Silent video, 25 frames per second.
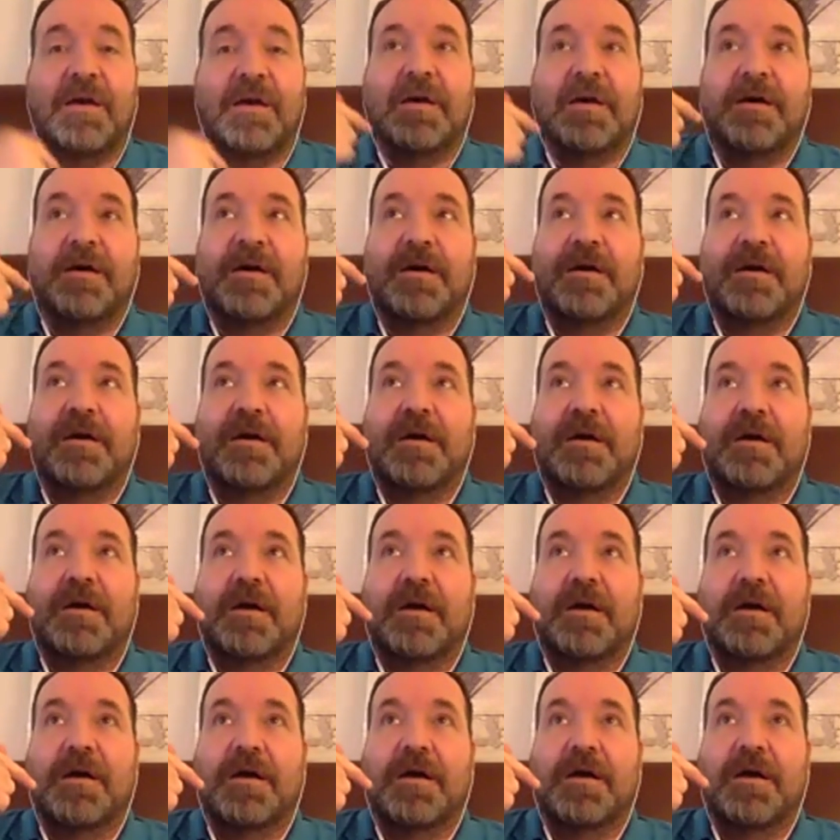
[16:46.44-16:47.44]
Yeah.
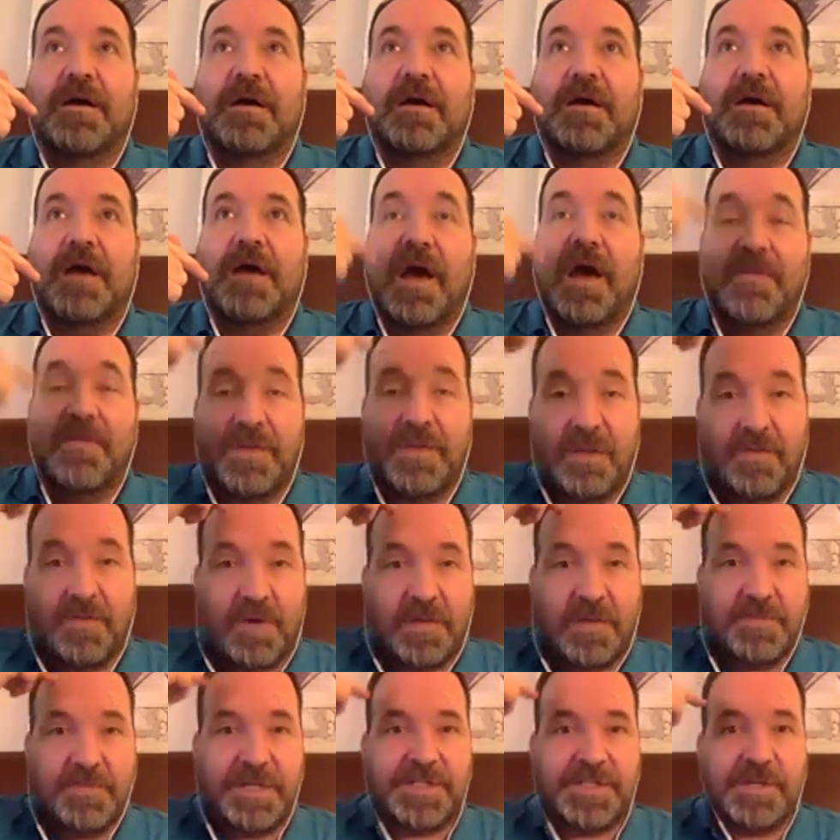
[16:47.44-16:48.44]
And then
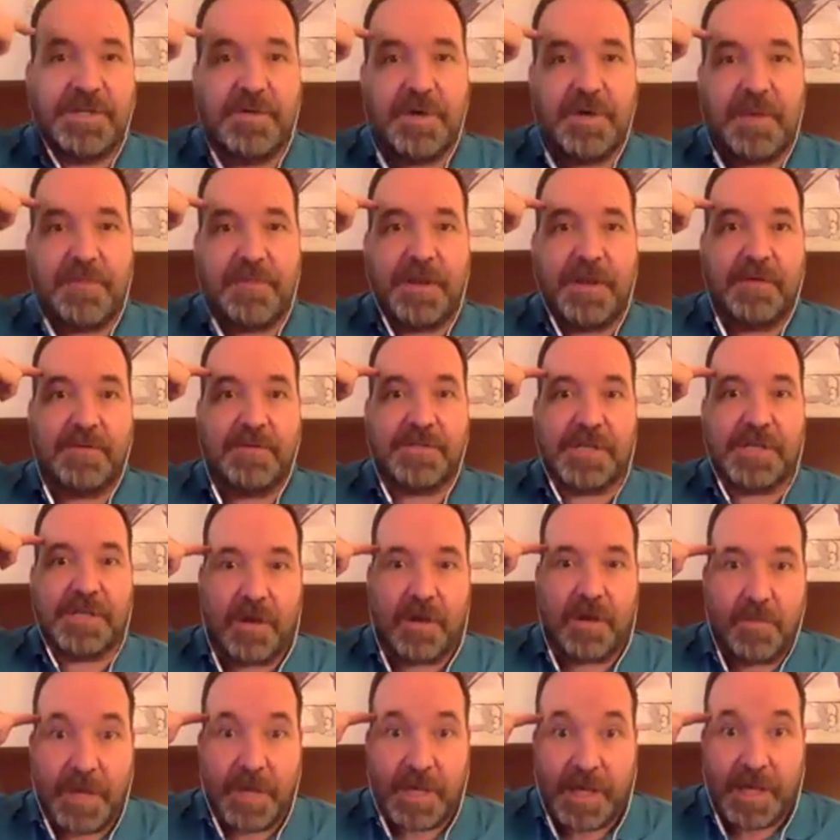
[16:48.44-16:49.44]
when Me Too happened, I was like, oh
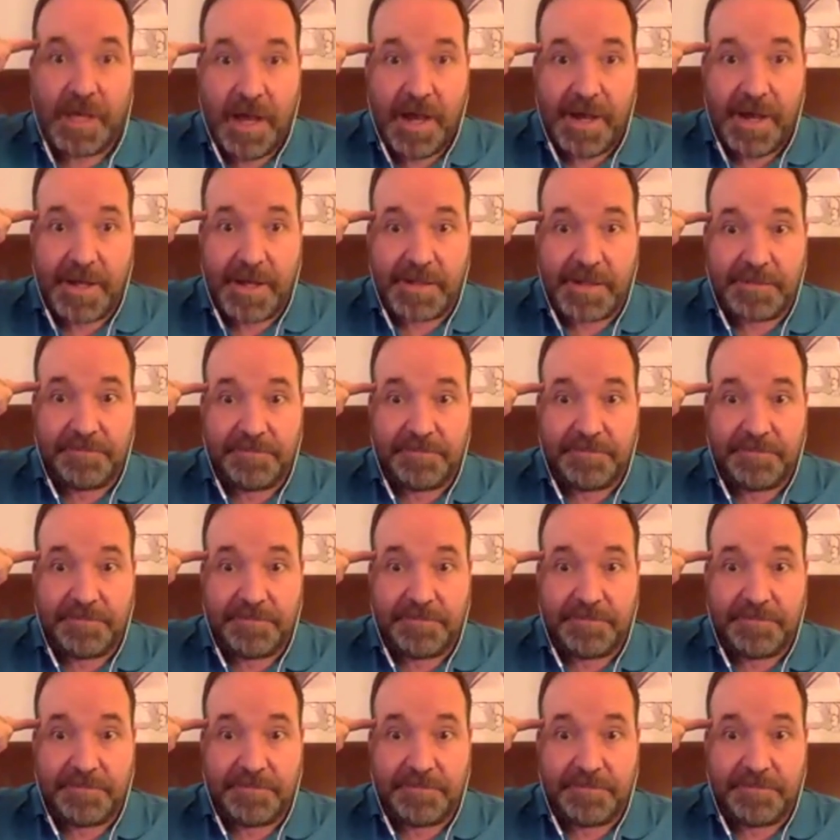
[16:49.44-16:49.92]
my God.